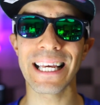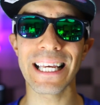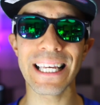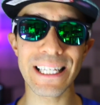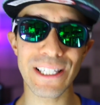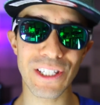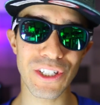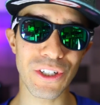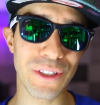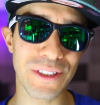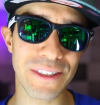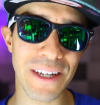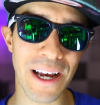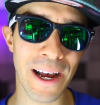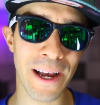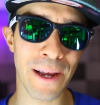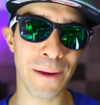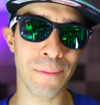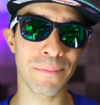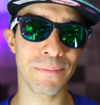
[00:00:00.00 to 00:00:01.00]
Eastern
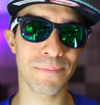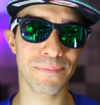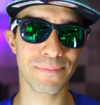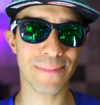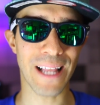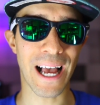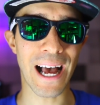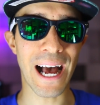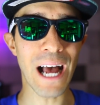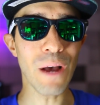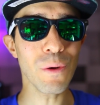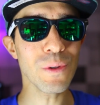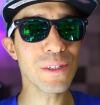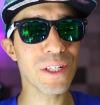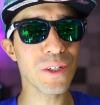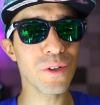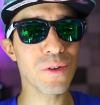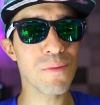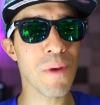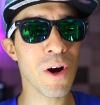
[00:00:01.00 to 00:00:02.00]
Time. I will
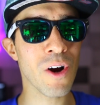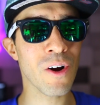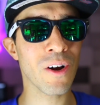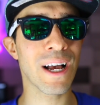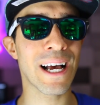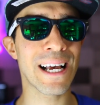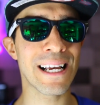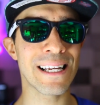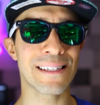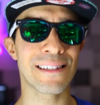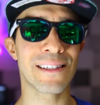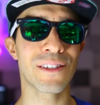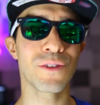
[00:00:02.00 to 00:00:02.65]
see you tomorrow, guys.